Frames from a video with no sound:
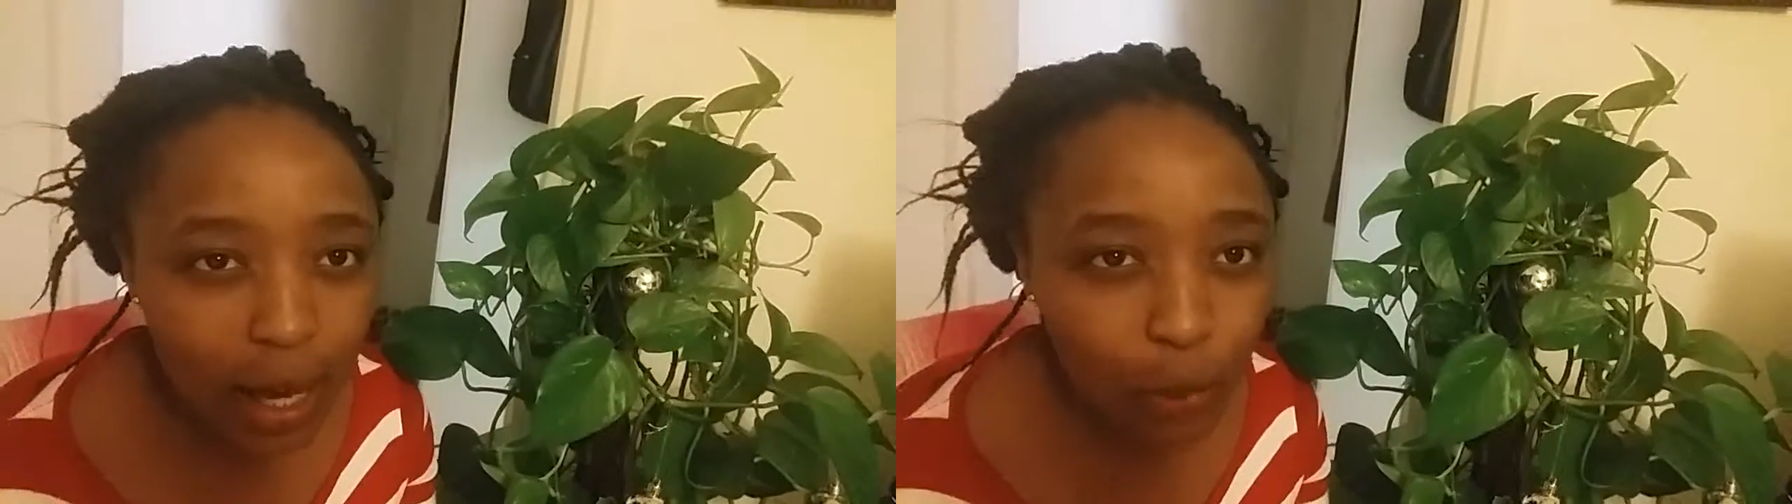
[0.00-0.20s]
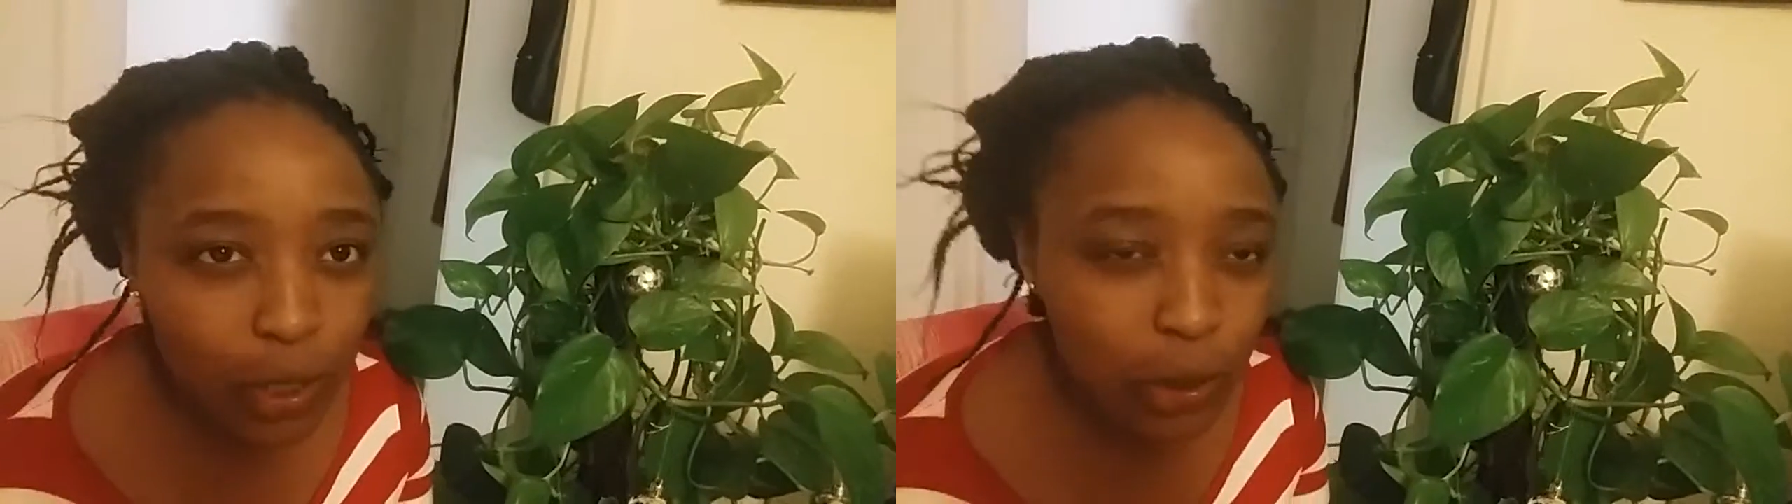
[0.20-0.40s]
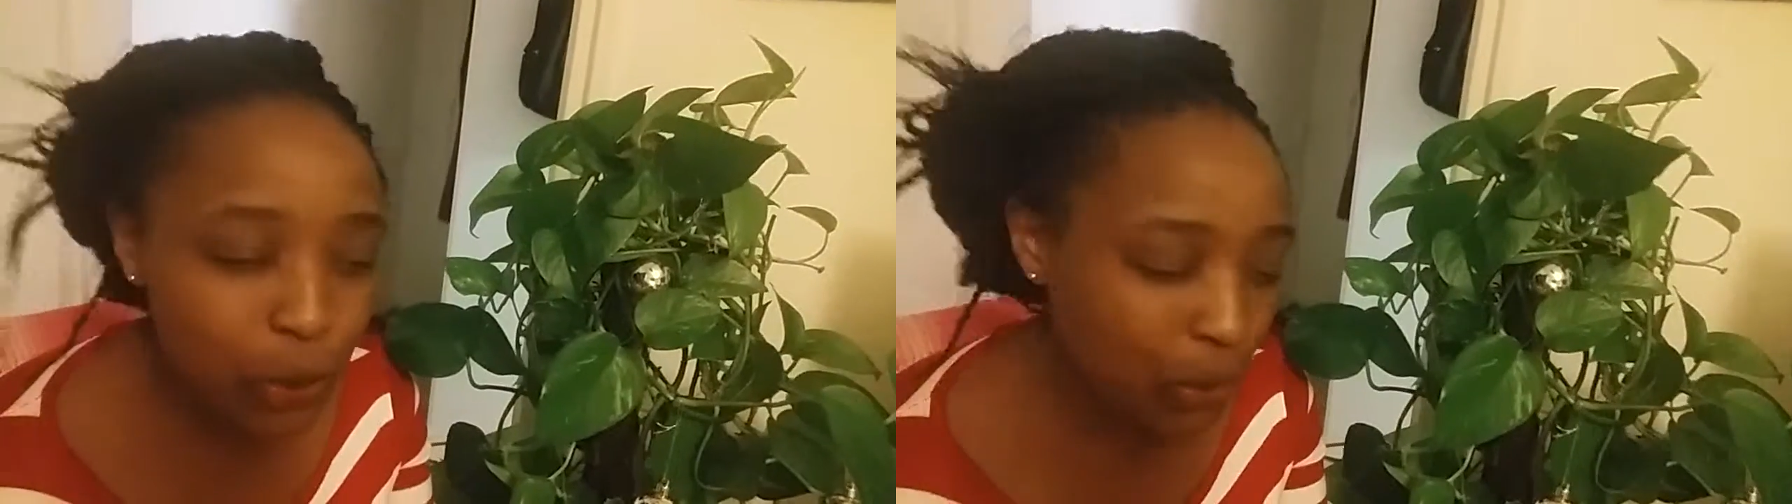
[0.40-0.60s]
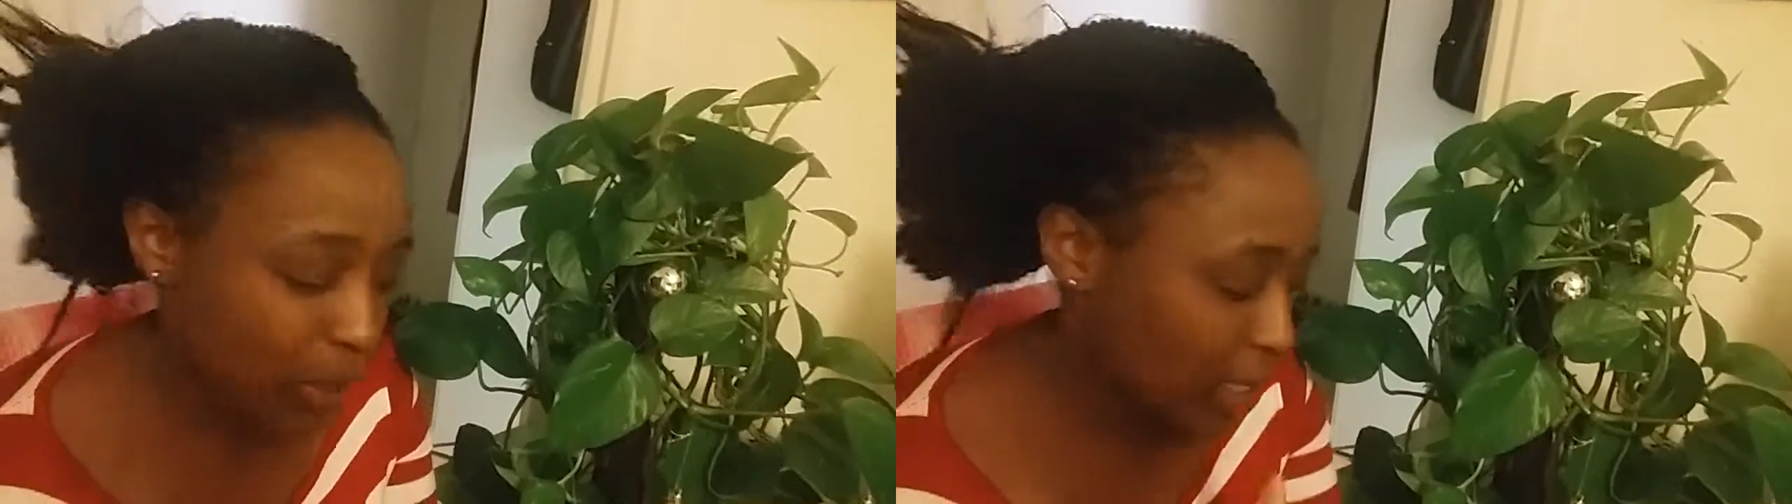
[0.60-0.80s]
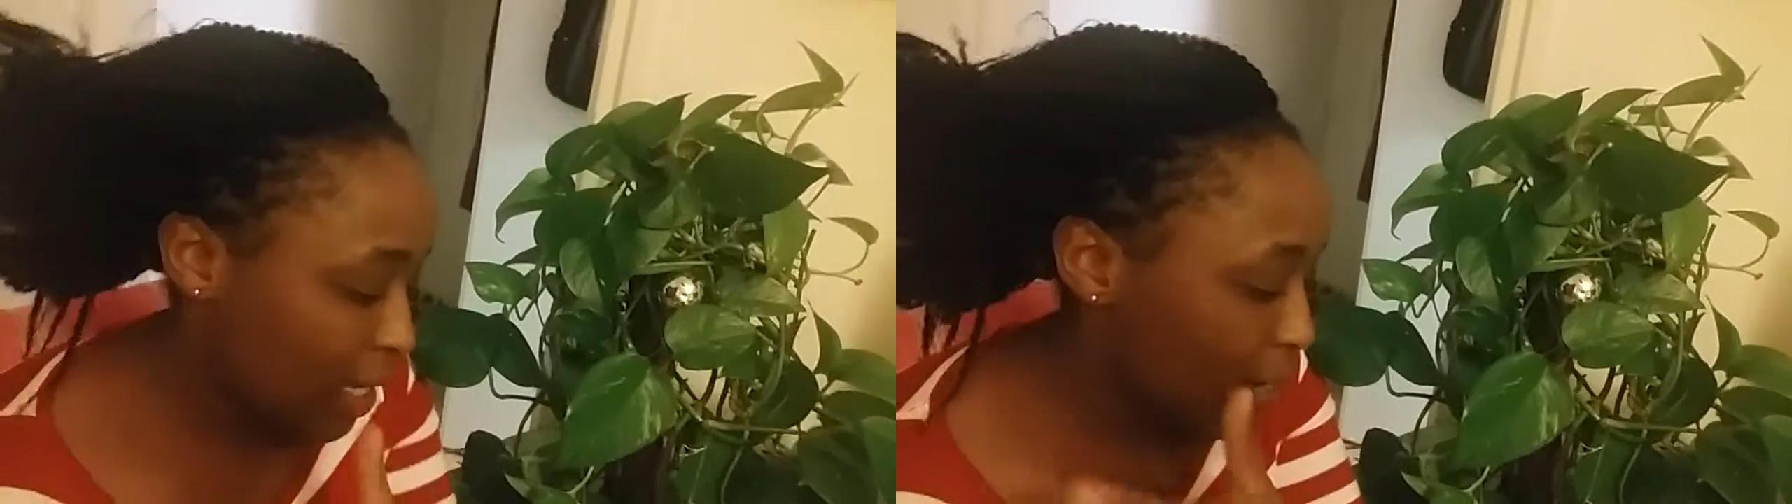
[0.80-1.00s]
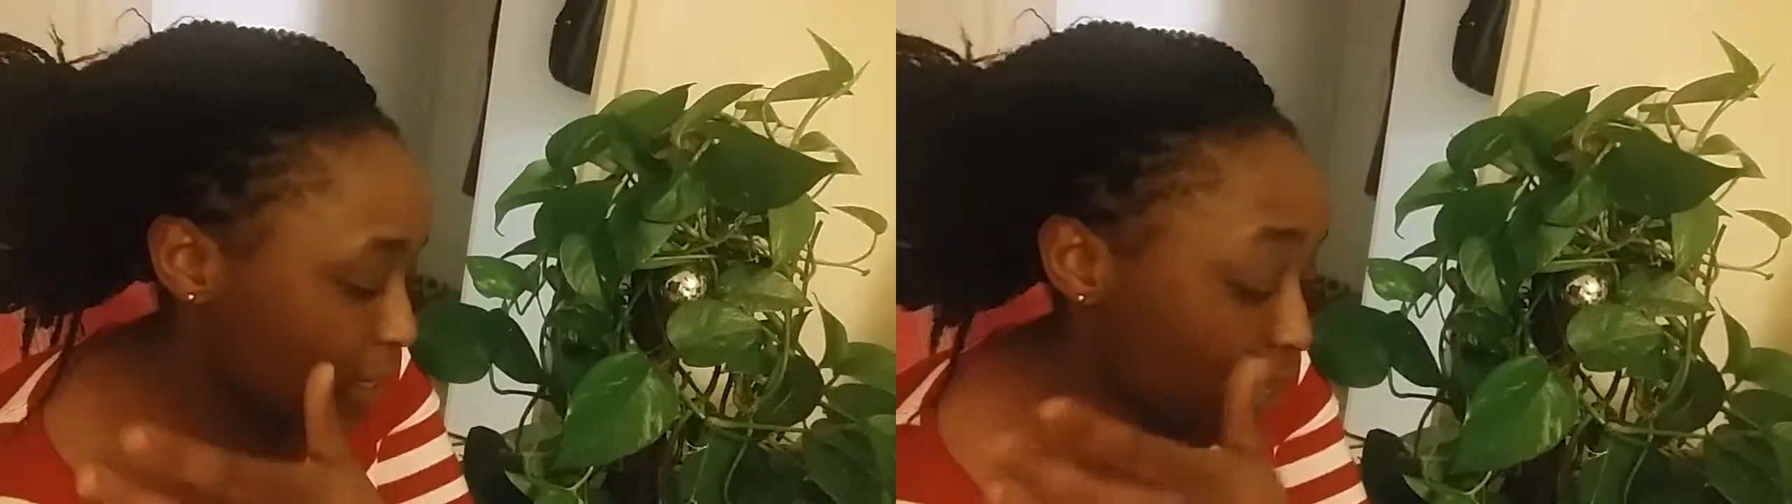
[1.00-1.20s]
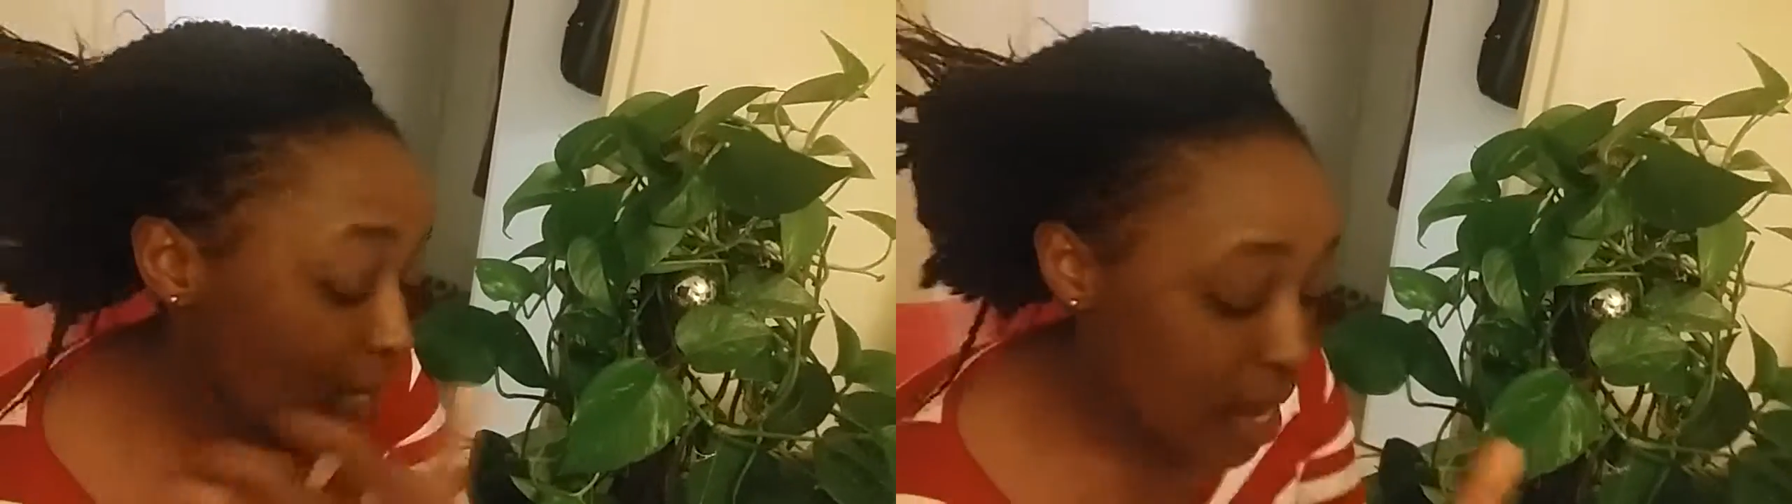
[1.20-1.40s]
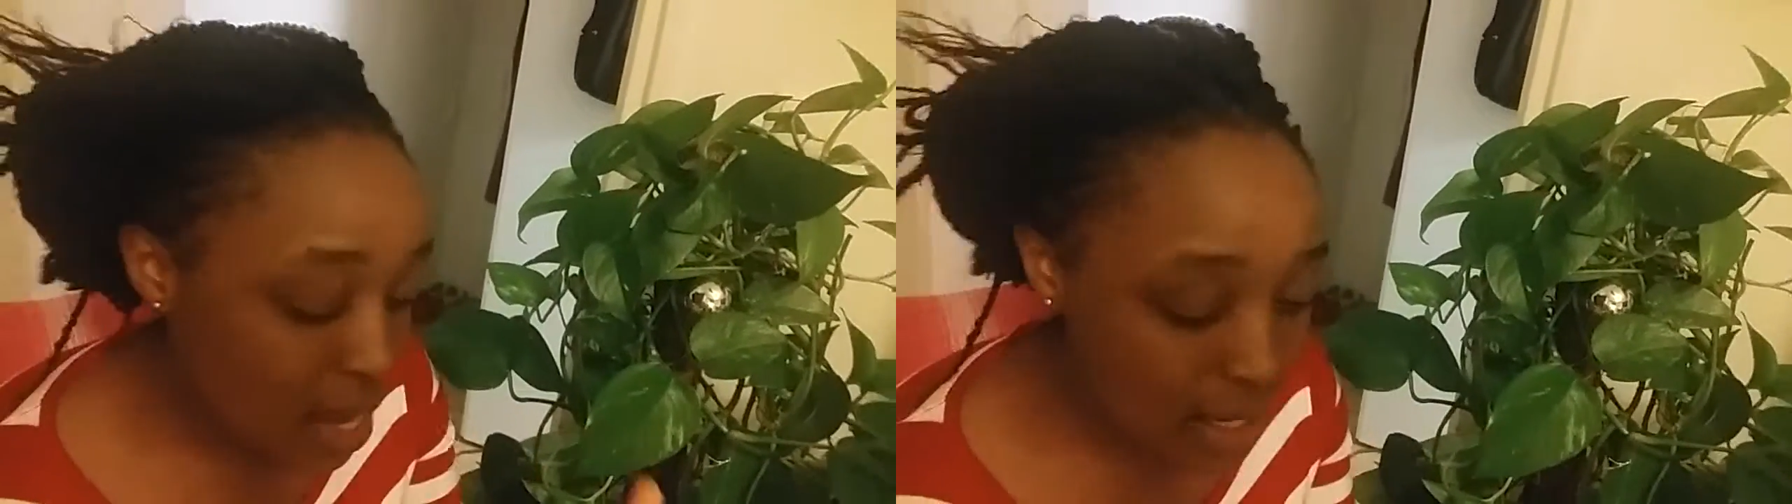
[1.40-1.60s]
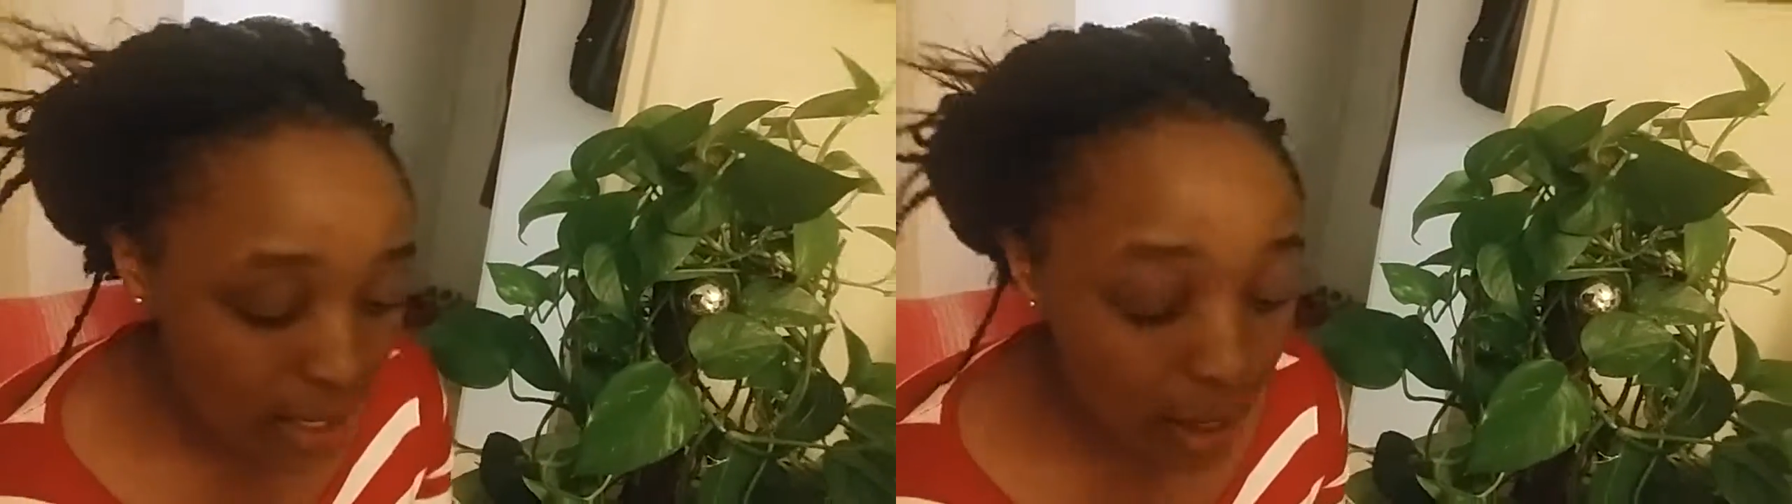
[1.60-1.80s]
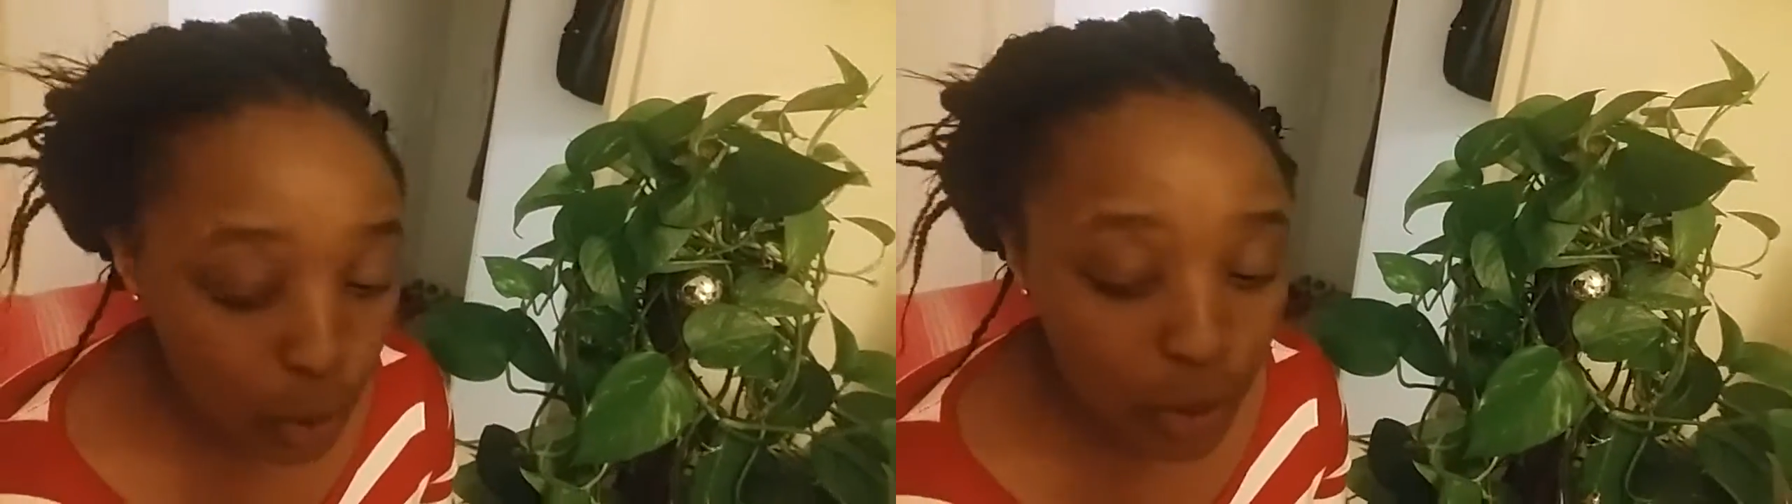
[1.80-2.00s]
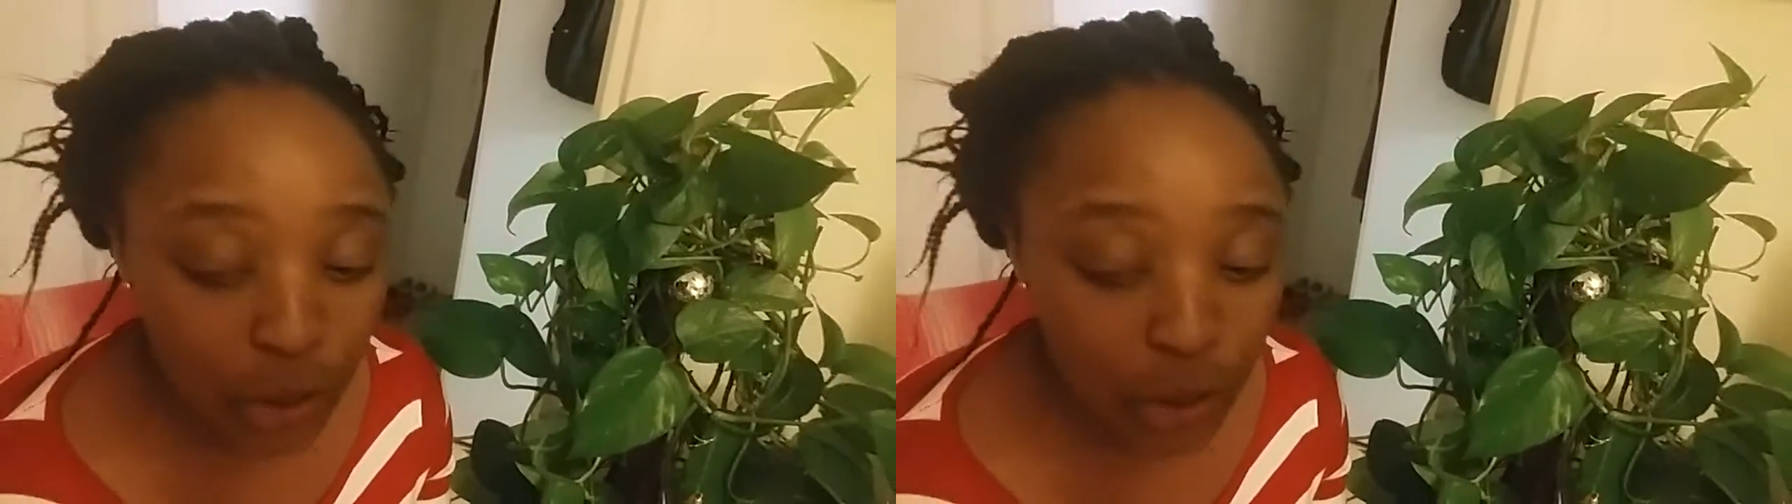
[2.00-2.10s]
I wish you success, I